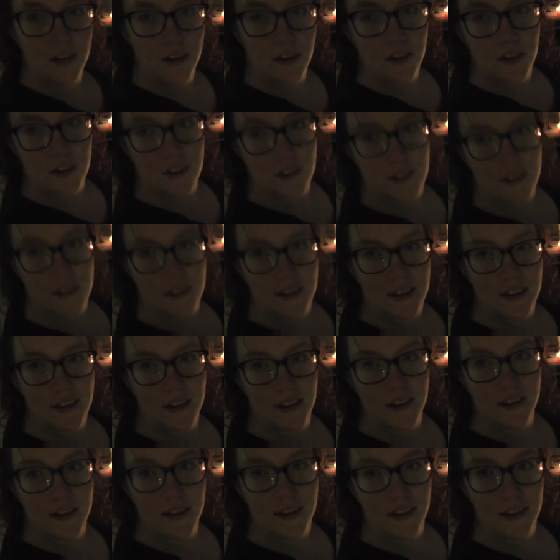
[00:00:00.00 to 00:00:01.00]
Just,
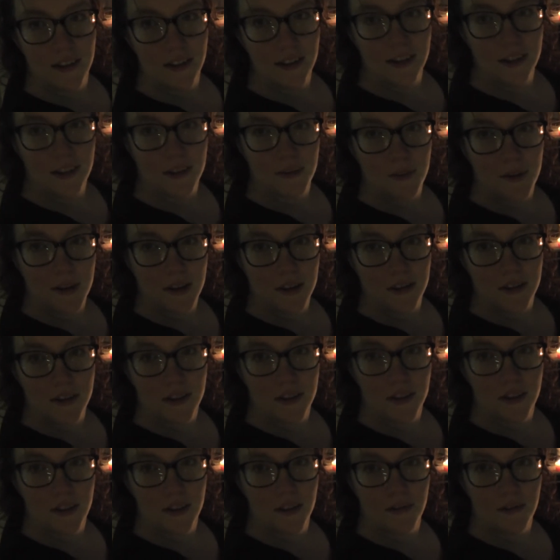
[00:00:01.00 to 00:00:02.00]
it smells a little